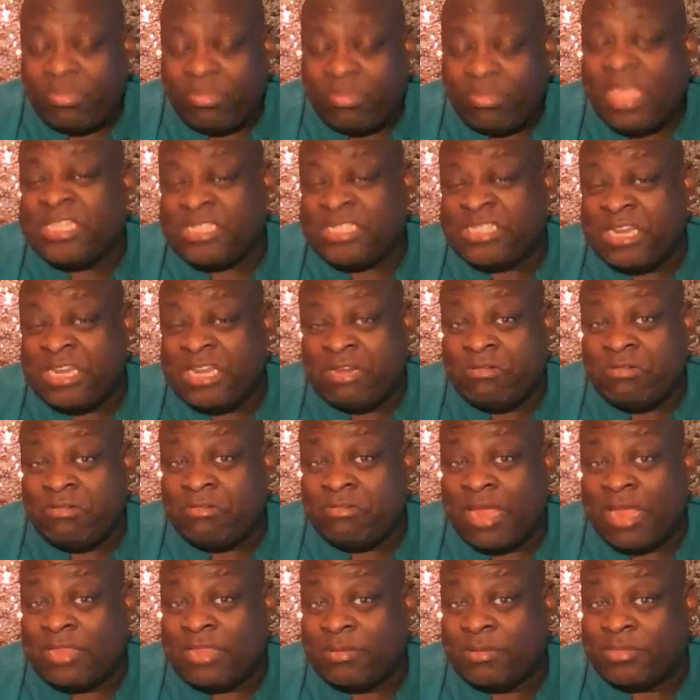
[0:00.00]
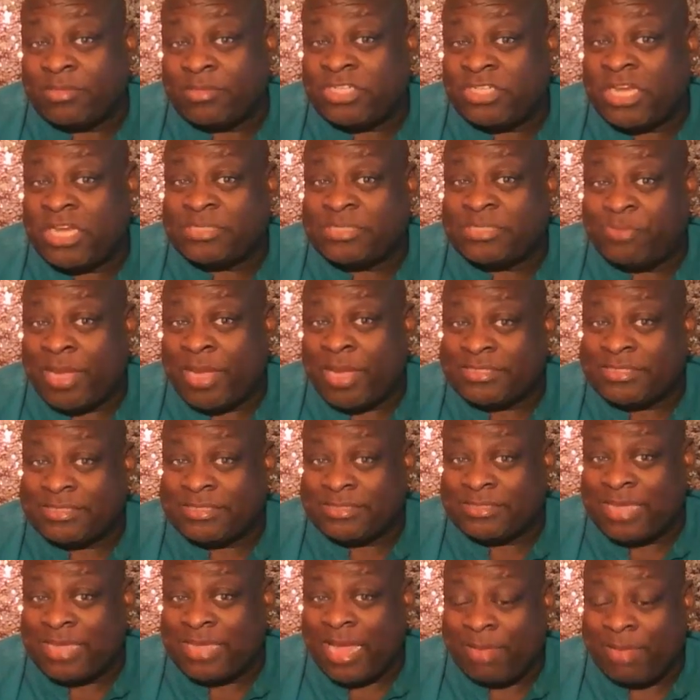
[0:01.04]
And Slick looked like the chest
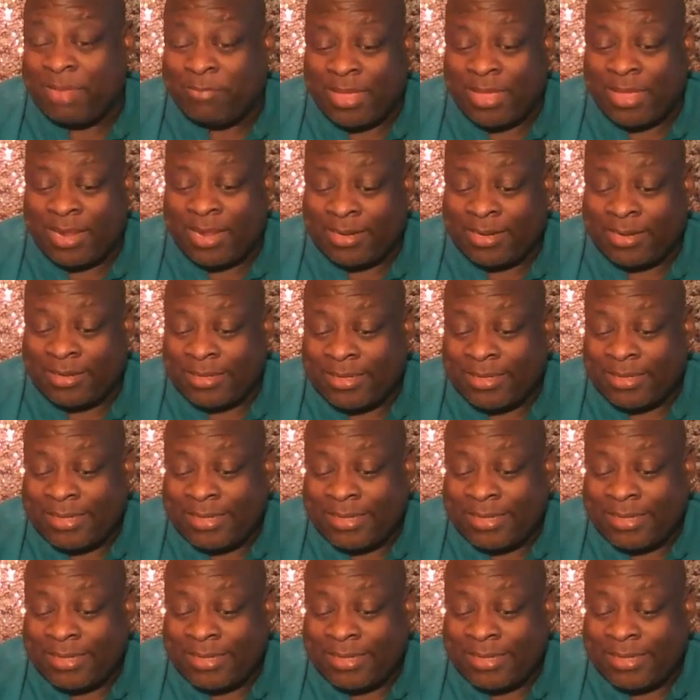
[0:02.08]
punching type, honey.